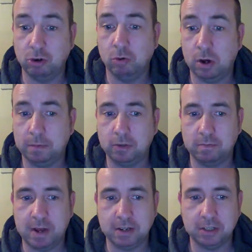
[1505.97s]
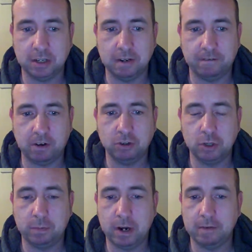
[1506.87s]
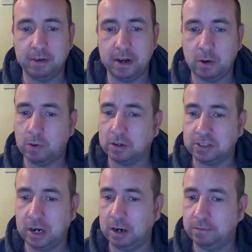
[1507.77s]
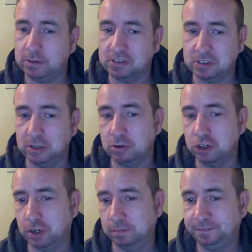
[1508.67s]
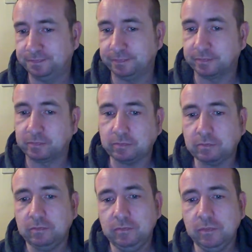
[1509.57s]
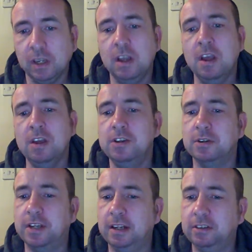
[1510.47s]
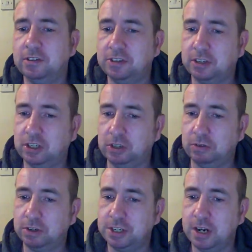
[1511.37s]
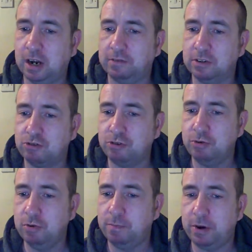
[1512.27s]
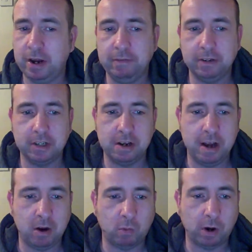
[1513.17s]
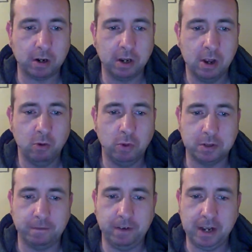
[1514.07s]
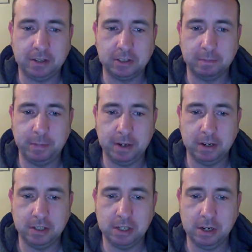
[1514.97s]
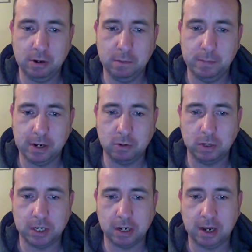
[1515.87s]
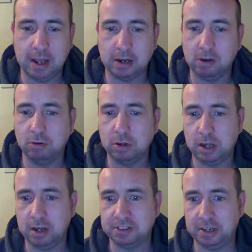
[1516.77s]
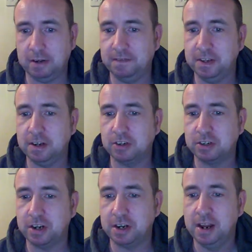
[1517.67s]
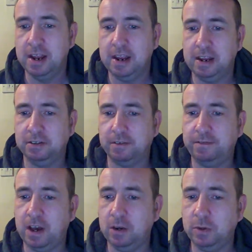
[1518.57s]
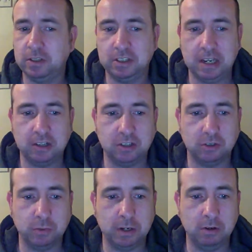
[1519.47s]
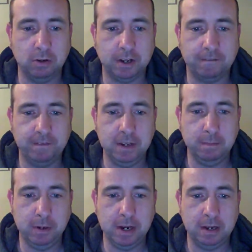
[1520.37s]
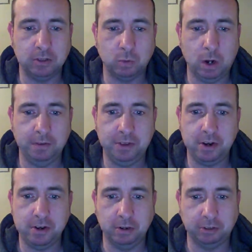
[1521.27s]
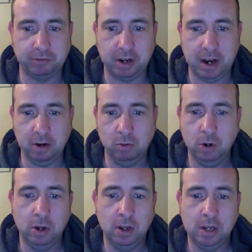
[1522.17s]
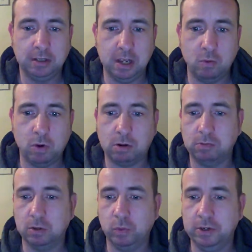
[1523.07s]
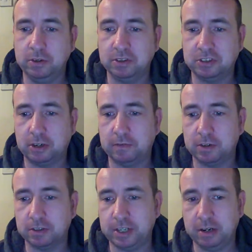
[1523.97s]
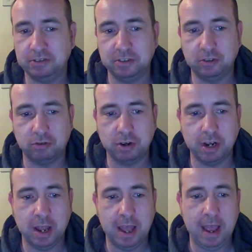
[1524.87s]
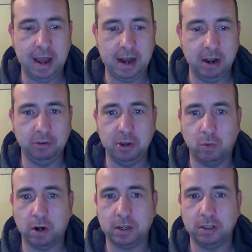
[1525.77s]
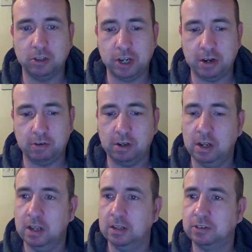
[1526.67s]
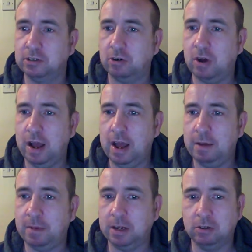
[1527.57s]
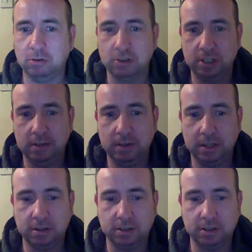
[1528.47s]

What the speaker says: go up dramatically. Virtual private networks offer a solution. You get the security of a true private network with the flexibility, ubiquity, and low cost of the internet. In the following sections, we'll look at VPNs, what they're used for, how they work with Windows Server 2003, and how they work in general. So I'm going to leave it here